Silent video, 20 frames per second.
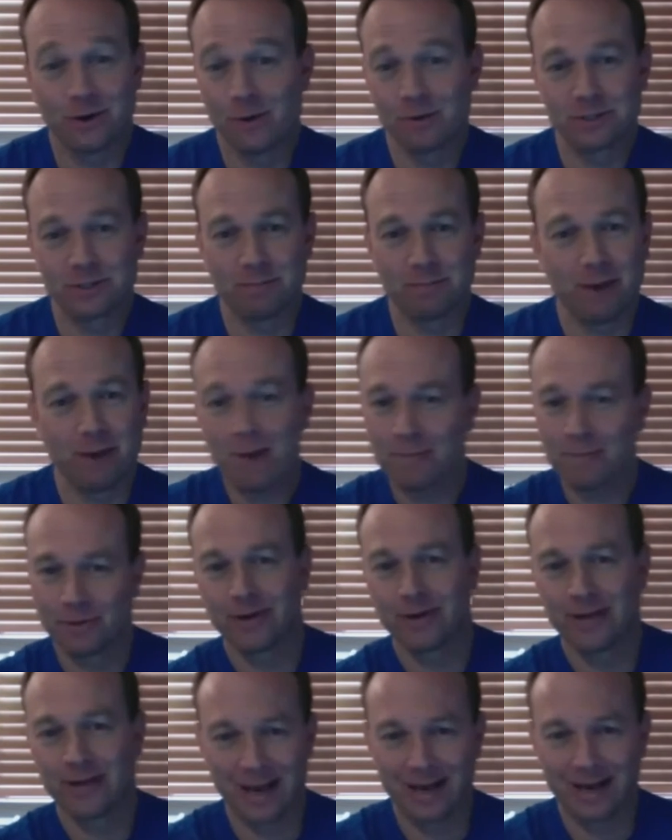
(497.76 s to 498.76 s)
it wasn't
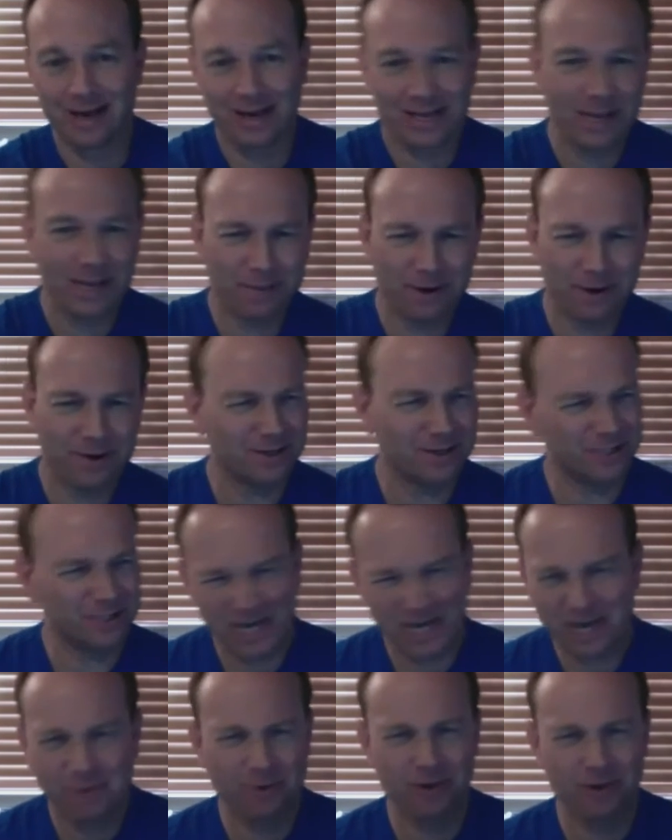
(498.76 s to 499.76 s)
popular yet. And I kept
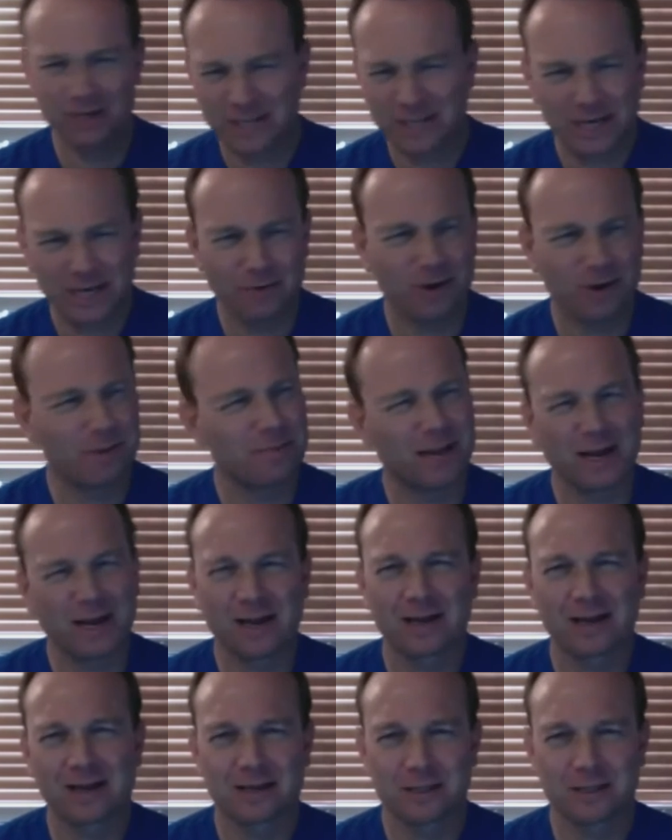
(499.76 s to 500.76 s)
hearing jQuery. I'm
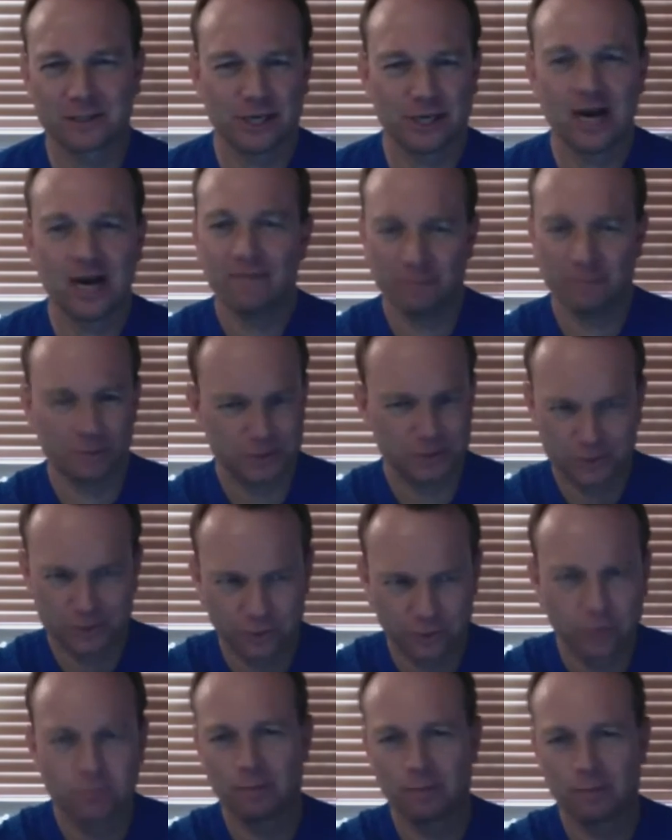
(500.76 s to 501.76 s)
like, because Java was
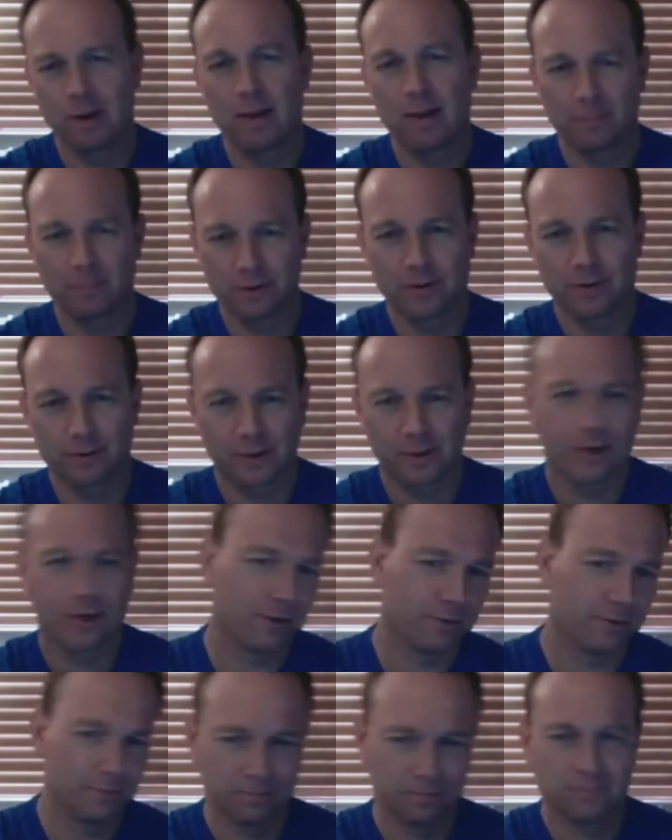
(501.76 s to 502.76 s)
super popular
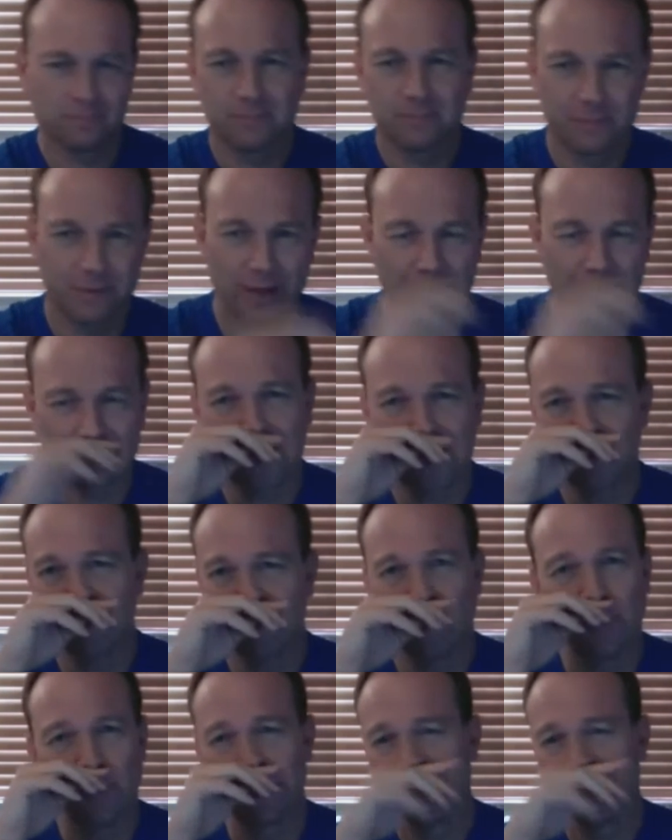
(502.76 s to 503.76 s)
at
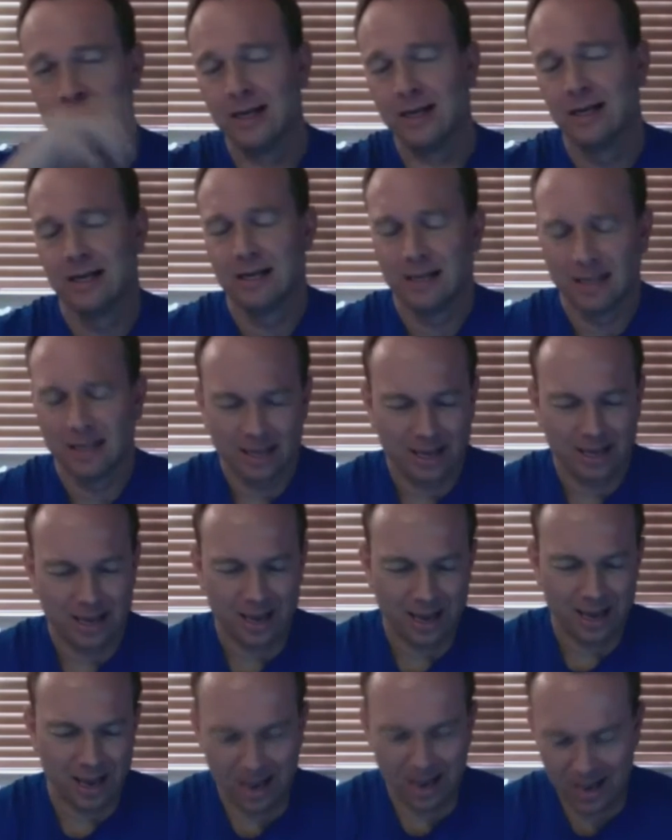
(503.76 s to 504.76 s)
that point.
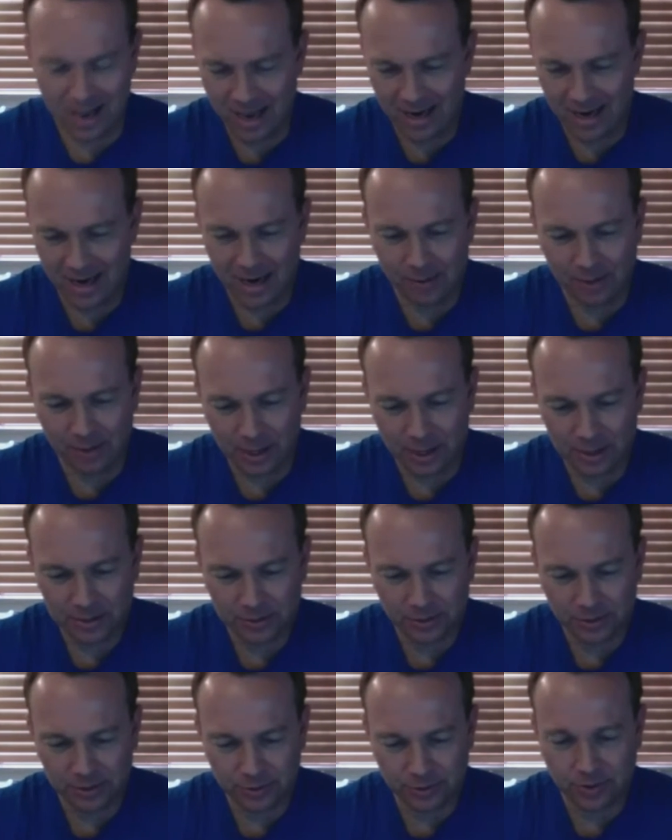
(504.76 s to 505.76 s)
And anyway,
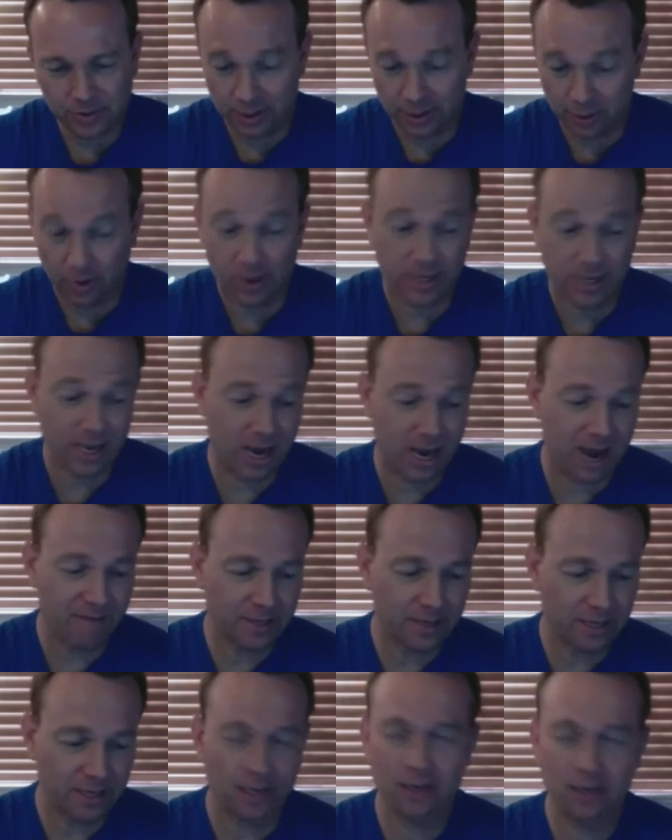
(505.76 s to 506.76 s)
long story short,
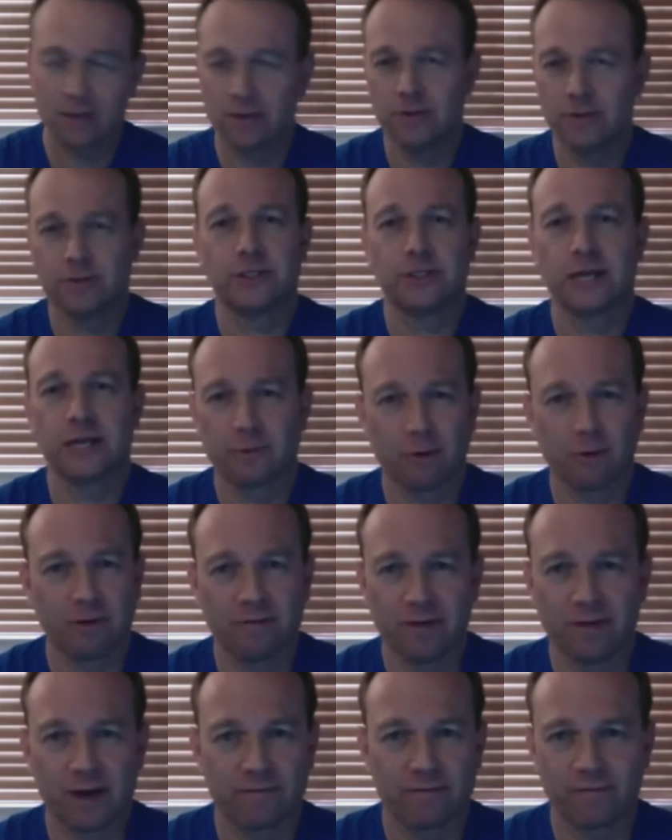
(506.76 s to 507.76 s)
I've been a huge
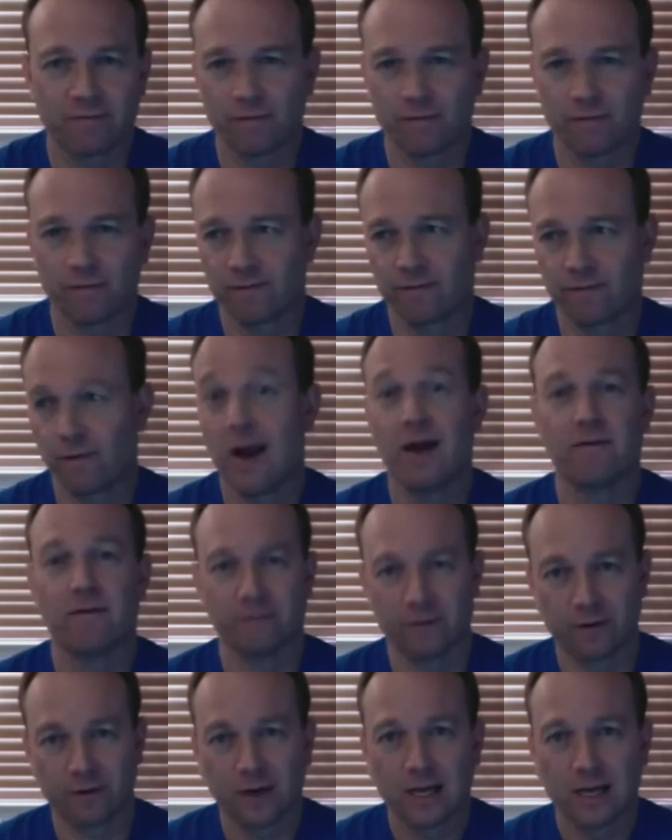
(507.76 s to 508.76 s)
jQuery fan for
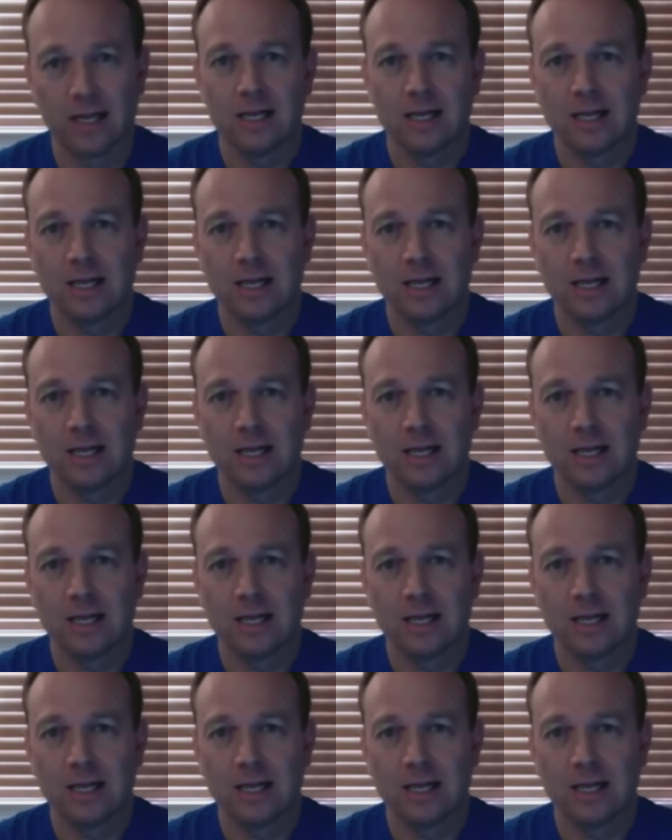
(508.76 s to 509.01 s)
forever.